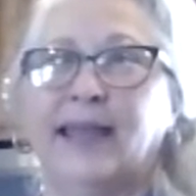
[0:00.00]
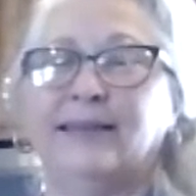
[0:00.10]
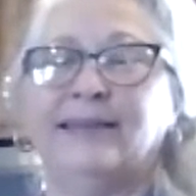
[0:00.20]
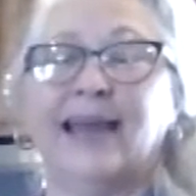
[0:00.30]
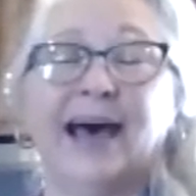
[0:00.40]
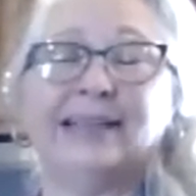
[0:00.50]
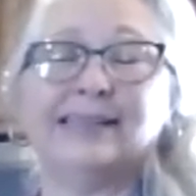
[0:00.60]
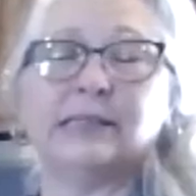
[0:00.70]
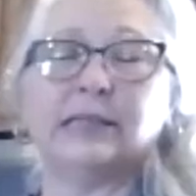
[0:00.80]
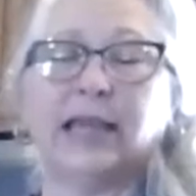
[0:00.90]

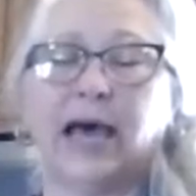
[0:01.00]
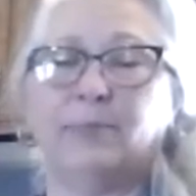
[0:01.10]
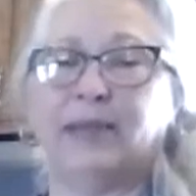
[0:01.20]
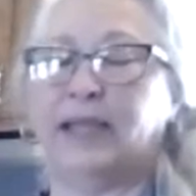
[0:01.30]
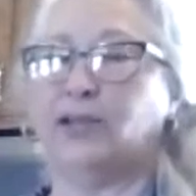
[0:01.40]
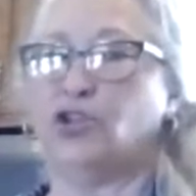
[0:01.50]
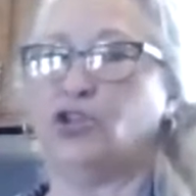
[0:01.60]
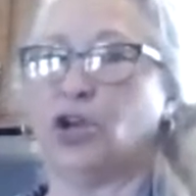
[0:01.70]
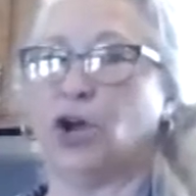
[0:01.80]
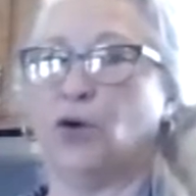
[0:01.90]
non-sloppy
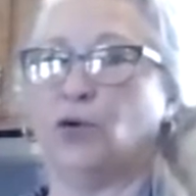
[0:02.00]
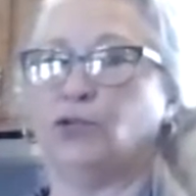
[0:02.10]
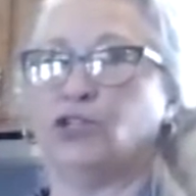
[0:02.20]
Joe